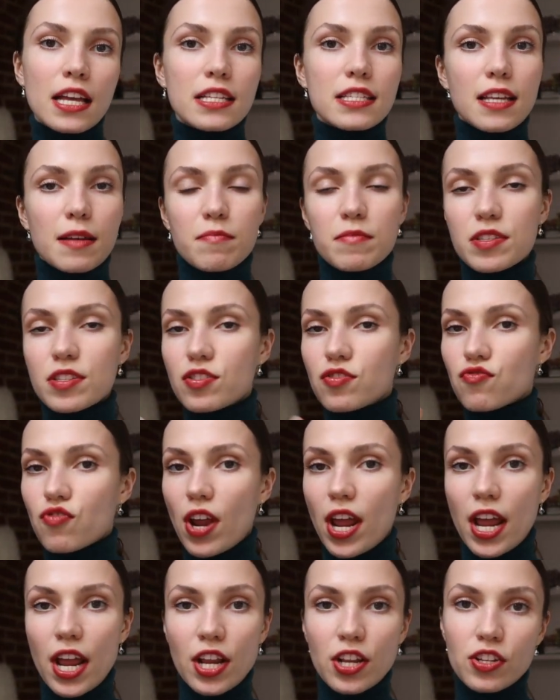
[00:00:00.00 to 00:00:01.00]
some
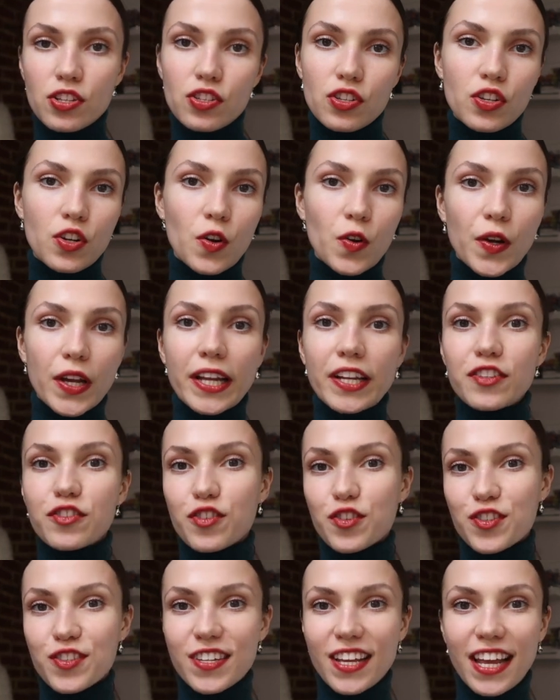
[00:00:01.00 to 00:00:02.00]
strange,
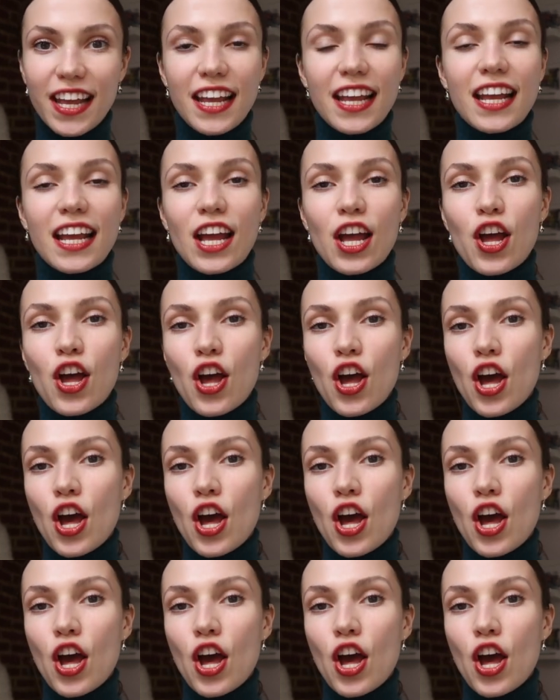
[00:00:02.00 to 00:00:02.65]
interesting